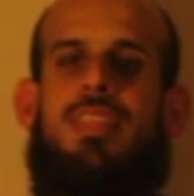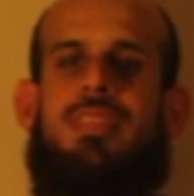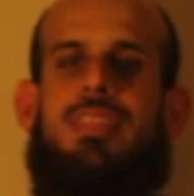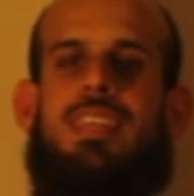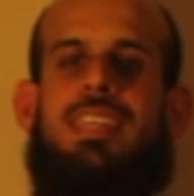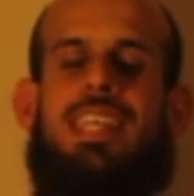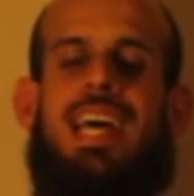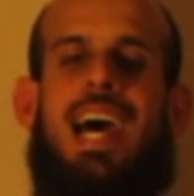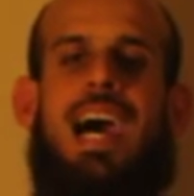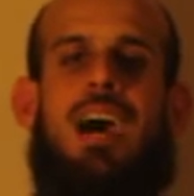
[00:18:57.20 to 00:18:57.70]

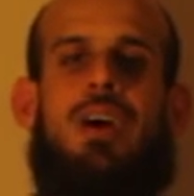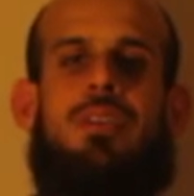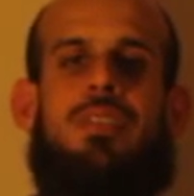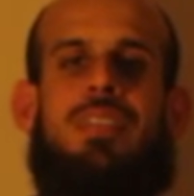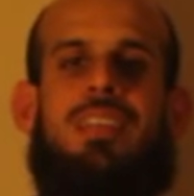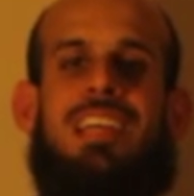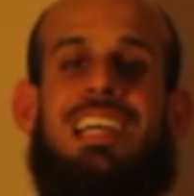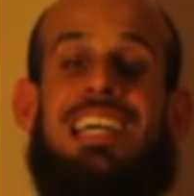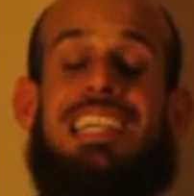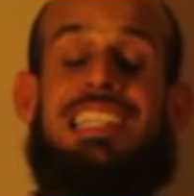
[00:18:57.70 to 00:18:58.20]
the
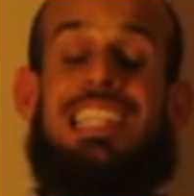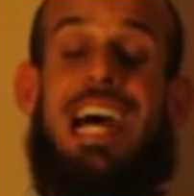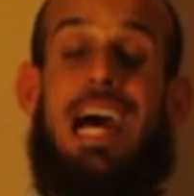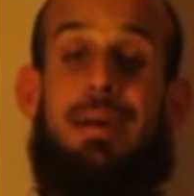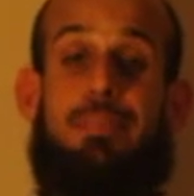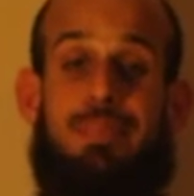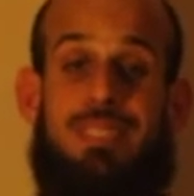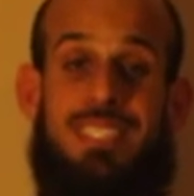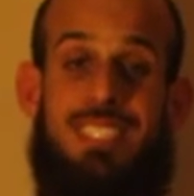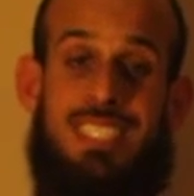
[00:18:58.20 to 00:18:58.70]
town
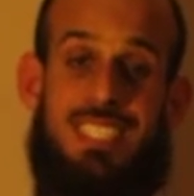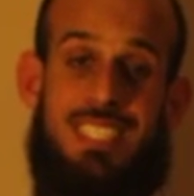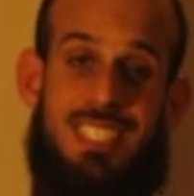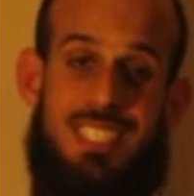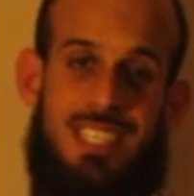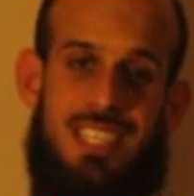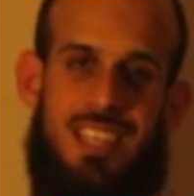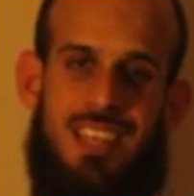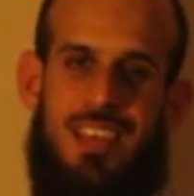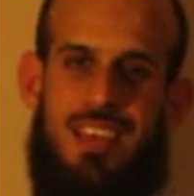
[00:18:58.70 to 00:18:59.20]
collapsed.
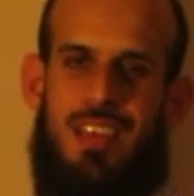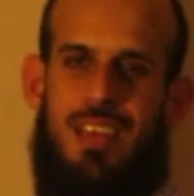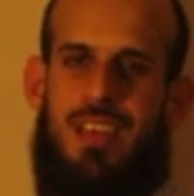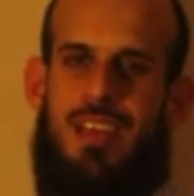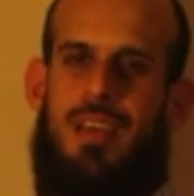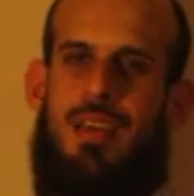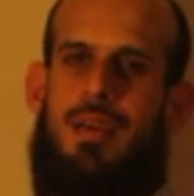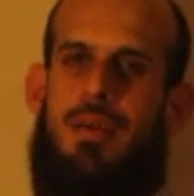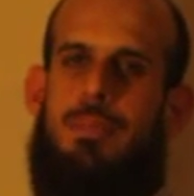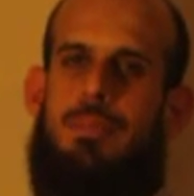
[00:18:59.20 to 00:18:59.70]

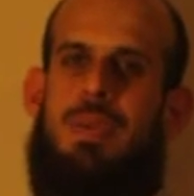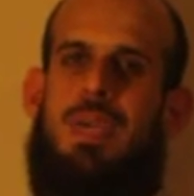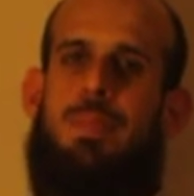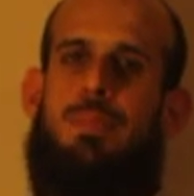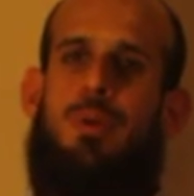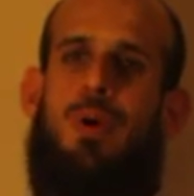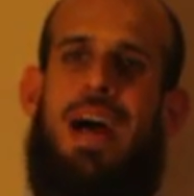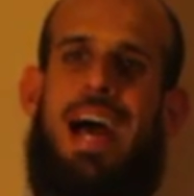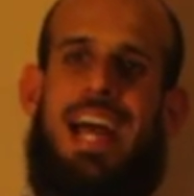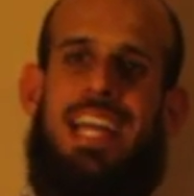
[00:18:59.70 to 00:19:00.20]

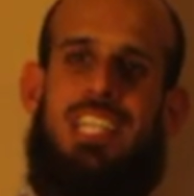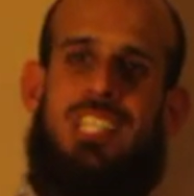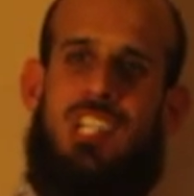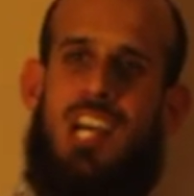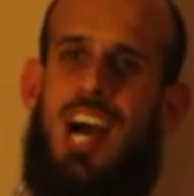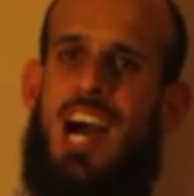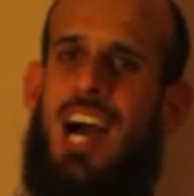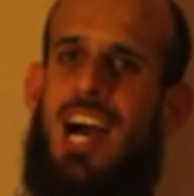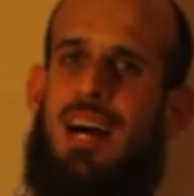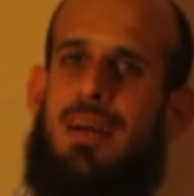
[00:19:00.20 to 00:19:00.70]
People had
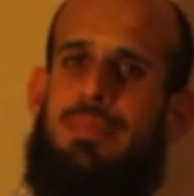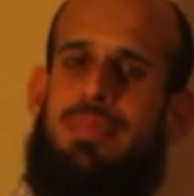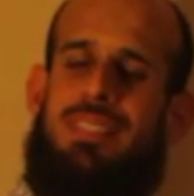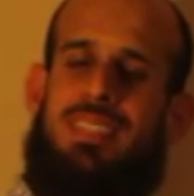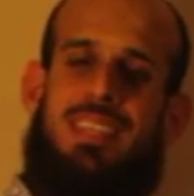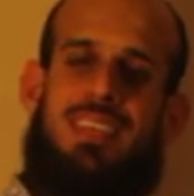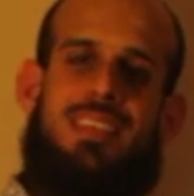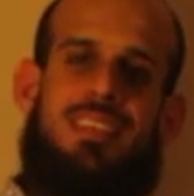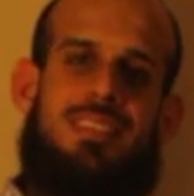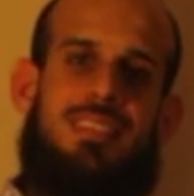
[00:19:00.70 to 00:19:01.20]

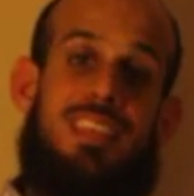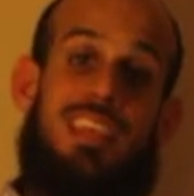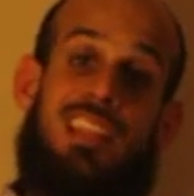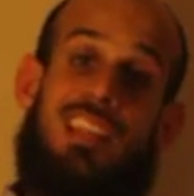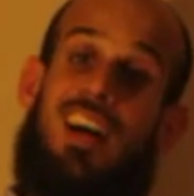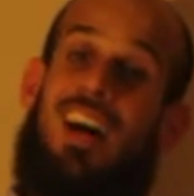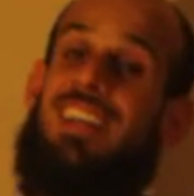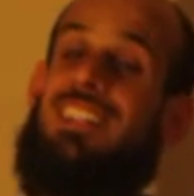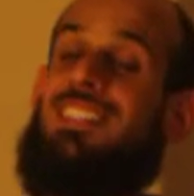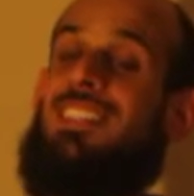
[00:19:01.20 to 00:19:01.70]
jobs, they
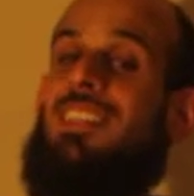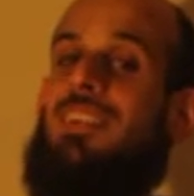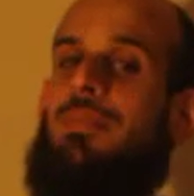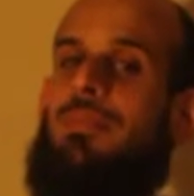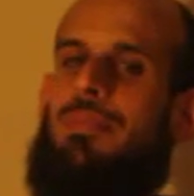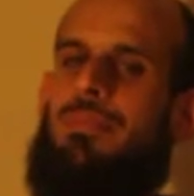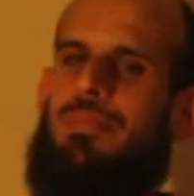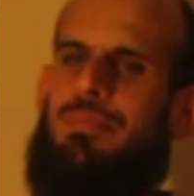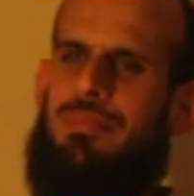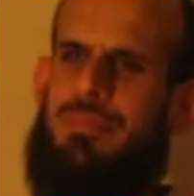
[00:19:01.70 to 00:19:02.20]
lost
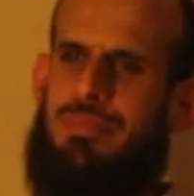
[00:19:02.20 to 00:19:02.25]
them.